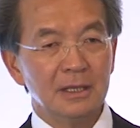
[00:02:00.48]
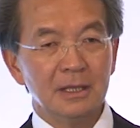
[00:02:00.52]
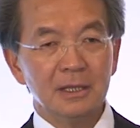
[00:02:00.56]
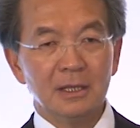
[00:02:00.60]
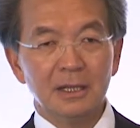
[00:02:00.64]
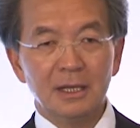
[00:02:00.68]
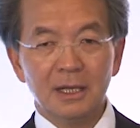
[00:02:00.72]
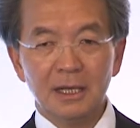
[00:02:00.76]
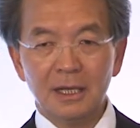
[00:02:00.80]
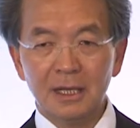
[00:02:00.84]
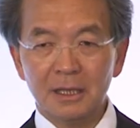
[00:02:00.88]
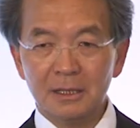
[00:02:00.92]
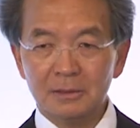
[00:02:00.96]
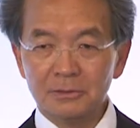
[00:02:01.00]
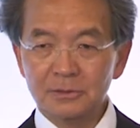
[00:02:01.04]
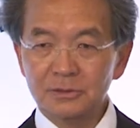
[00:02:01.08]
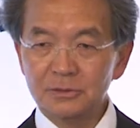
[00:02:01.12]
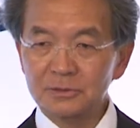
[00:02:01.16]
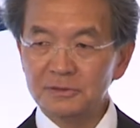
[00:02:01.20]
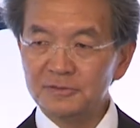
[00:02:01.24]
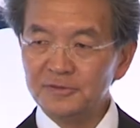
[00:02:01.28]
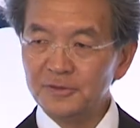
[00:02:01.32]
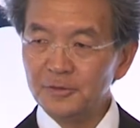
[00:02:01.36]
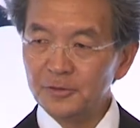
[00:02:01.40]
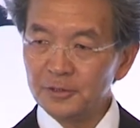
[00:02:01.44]
How to
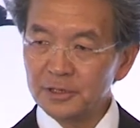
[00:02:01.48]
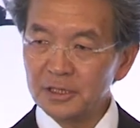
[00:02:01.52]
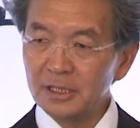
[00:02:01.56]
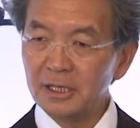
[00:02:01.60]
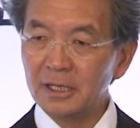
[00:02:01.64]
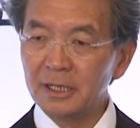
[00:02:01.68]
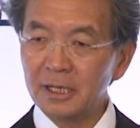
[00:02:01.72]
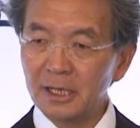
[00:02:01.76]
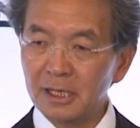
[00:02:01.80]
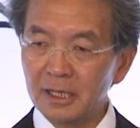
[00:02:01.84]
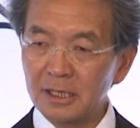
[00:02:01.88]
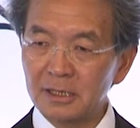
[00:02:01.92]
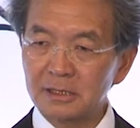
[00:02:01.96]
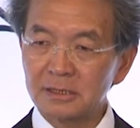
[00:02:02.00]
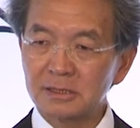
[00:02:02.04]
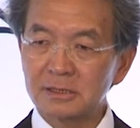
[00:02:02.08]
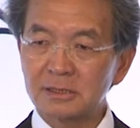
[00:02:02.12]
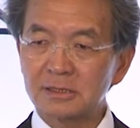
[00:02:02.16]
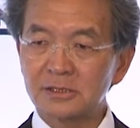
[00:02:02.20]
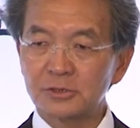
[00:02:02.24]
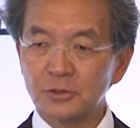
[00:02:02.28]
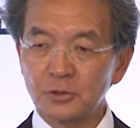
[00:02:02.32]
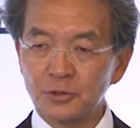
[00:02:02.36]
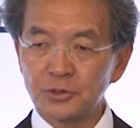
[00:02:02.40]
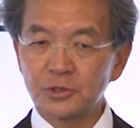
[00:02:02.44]
further enhance
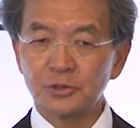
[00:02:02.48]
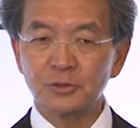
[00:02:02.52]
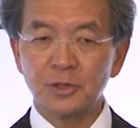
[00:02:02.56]
social